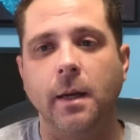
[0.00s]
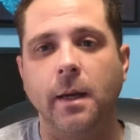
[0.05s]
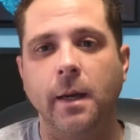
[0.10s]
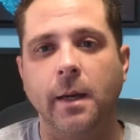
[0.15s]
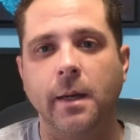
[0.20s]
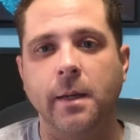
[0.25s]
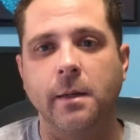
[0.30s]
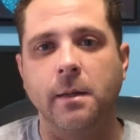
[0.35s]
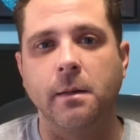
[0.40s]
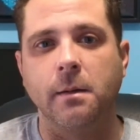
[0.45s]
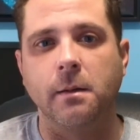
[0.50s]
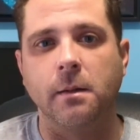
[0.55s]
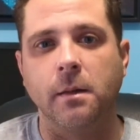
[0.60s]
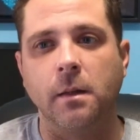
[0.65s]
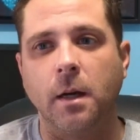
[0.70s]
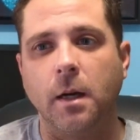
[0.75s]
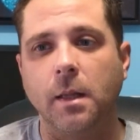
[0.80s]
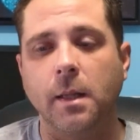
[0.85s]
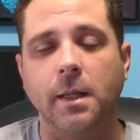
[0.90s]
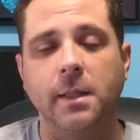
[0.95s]
and a
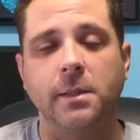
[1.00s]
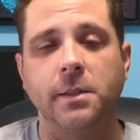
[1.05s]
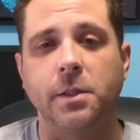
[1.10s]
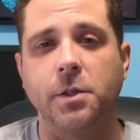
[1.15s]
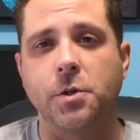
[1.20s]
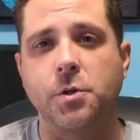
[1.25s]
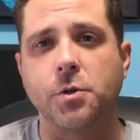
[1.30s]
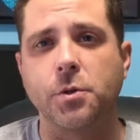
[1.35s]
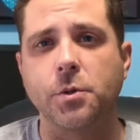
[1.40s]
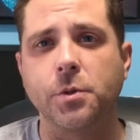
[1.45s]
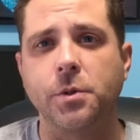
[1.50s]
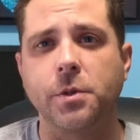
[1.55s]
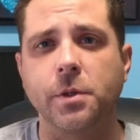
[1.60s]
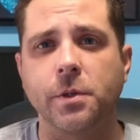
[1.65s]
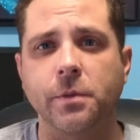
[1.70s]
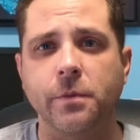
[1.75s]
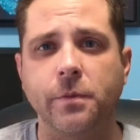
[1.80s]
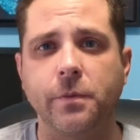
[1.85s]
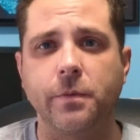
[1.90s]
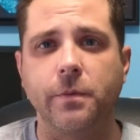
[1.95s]
lot less
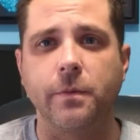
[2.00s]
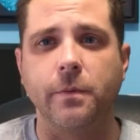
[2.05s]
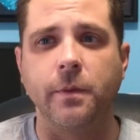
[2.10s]
intrusive